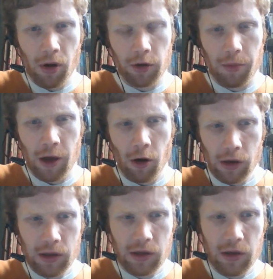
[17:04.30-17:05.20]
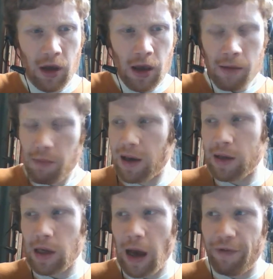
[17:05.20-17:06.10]
boil, to be honest,
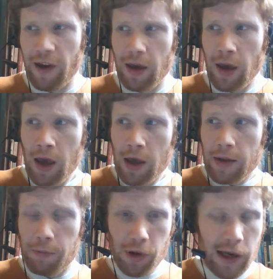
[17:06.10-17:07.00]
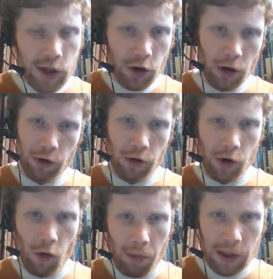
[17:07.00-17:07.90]
because I think the police are under
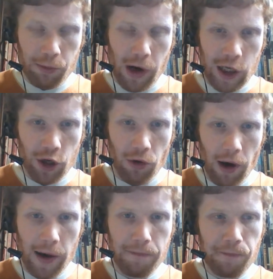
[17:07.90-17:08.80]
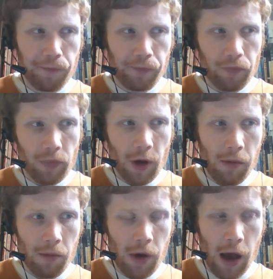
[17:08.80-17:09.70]
enormous pressure, right?
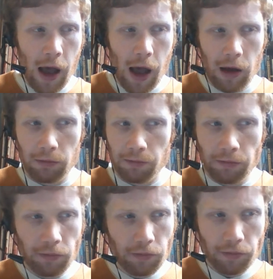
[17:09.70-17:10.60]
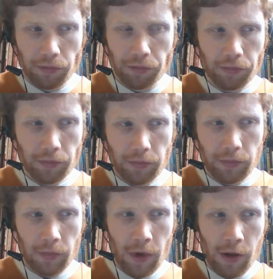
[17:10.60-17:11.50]
Um,
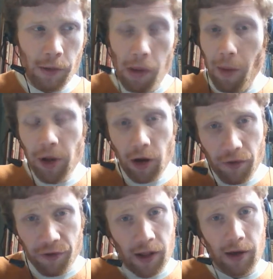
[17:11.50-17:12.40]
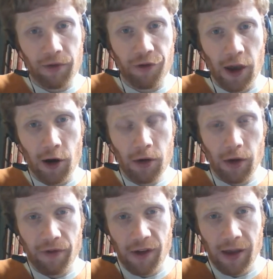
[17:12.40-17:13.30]
the public are feeling fear,
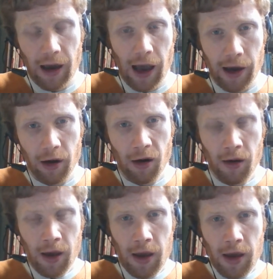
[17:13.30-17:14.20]
they're feeling anger.